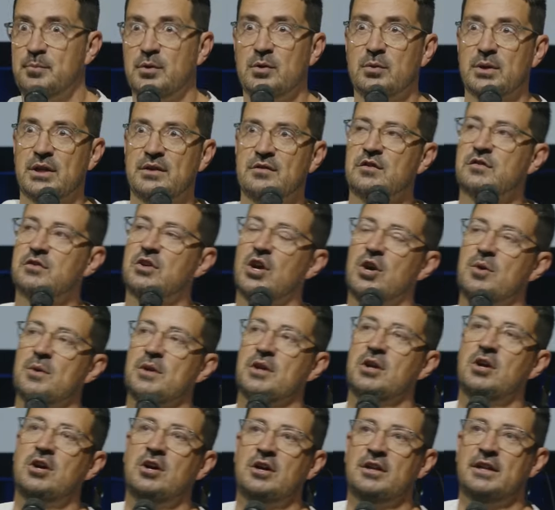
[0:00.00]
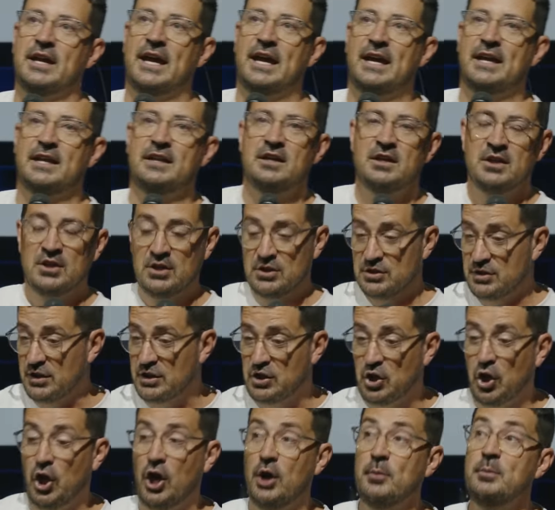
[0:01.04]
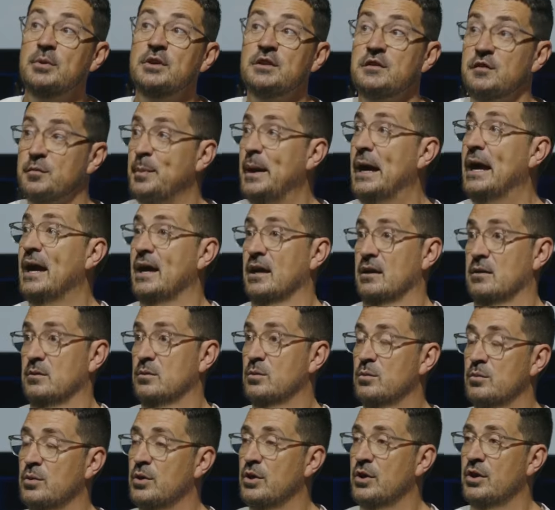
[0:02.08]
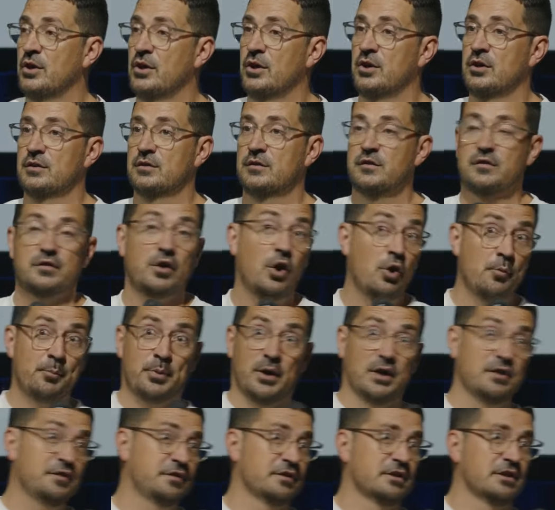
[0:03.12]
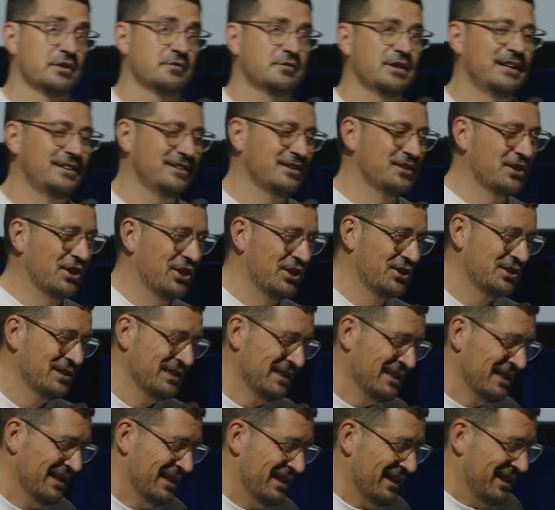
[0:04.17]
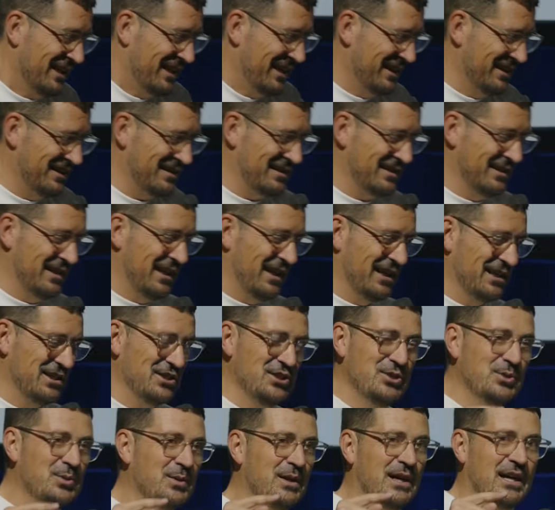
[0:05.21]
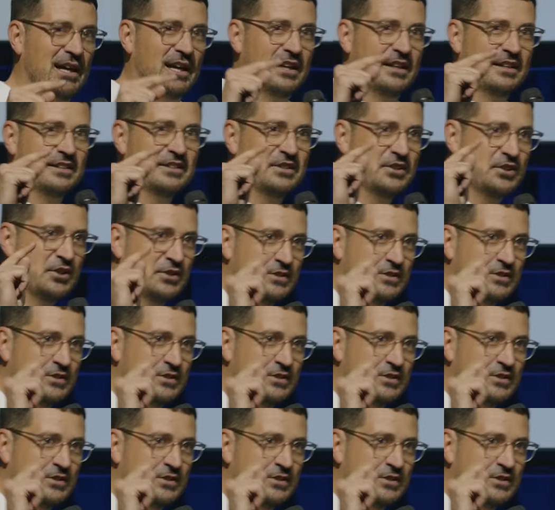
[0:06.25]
or whatever's going on. And the comments back were so positive, you know. It's like, you are, you know,